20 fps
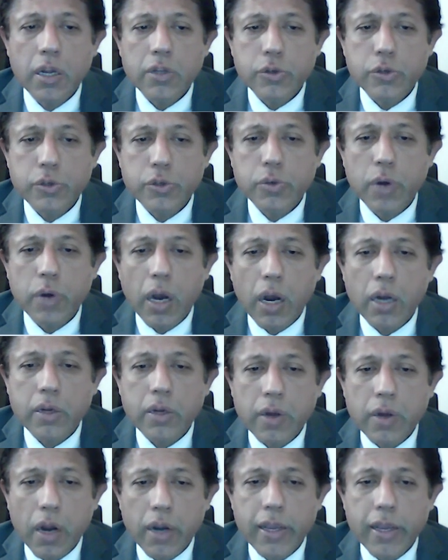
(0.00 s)
to do
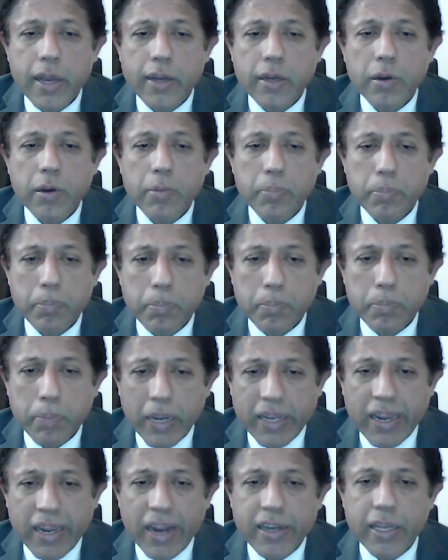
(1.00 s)
a cardiac
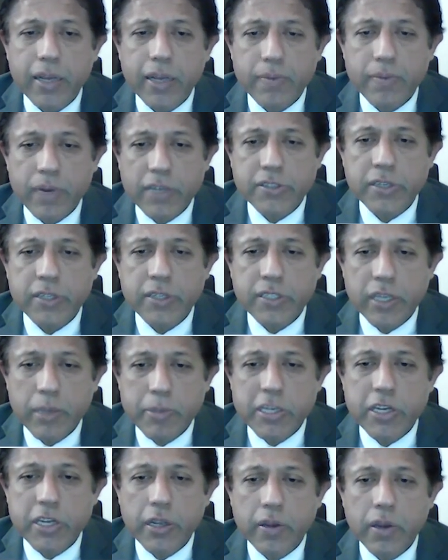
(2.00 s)
magnetic resonance
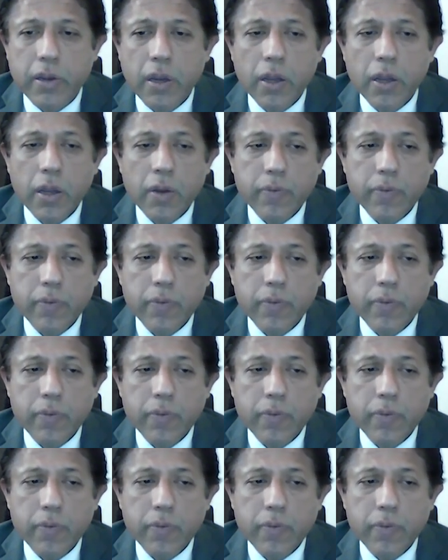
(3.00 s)
imaging